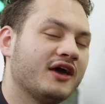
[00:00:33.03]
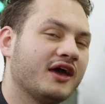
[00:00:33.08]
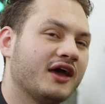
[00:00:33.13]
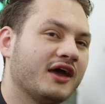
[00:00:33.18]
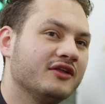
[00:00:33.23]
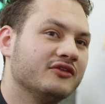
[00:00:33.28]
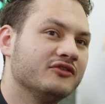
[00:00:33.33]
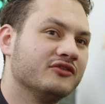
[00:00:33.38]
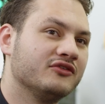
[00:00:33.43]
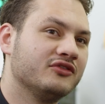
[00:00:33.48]

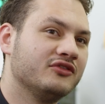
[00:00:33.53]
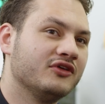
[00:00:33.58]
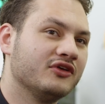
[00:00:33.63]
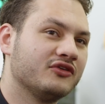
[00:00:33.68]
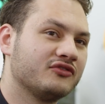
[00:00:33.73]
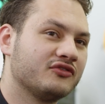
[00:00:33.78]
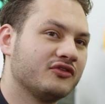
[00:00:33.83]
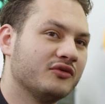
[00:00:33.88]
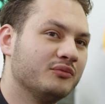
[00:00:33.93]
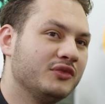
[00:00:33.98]
And
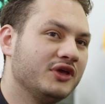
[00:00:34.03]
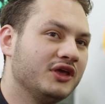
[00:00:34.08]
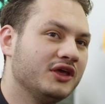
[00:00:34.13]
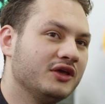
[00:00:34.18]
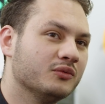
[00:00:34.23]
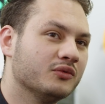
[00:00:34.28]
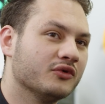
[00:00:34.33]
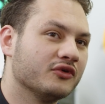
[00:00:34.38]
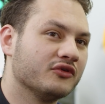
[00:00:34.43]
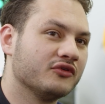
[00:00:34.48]
this for
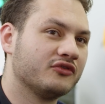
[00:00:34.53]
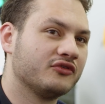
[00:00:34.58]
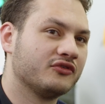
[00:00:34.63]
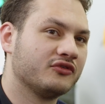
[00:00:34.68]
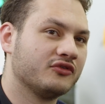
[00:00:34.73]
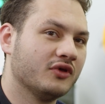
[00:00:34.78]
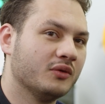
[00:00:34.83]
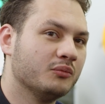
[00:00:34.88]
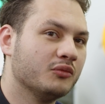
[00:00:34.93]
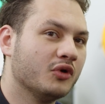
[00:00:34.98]
me
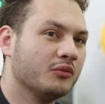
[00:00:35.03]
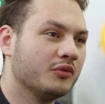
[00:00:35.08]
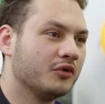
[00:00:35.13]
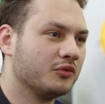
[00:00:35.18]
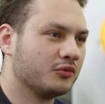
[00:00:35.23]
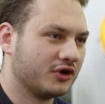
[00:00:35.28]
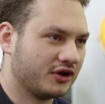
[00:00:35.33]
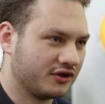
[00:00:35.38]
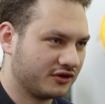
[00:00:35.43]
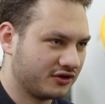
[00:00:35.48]
was a
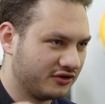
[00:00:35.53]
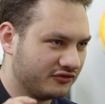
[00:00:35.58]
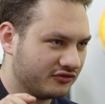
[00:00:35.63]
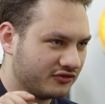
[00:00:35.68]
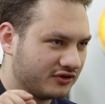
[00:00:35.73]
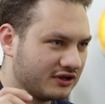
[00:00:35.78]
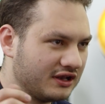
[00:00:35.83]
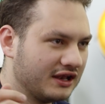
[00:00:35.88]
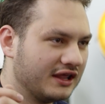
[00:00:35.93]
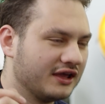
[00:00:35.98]
moment where it kind
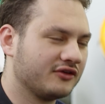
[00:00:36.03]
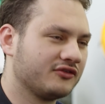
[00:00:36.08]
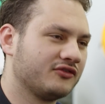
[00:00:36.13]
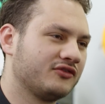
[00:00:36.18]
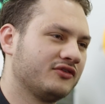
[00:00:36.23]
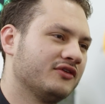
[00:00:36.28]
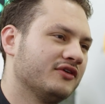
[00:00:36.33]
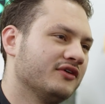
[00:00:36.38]
of clicked.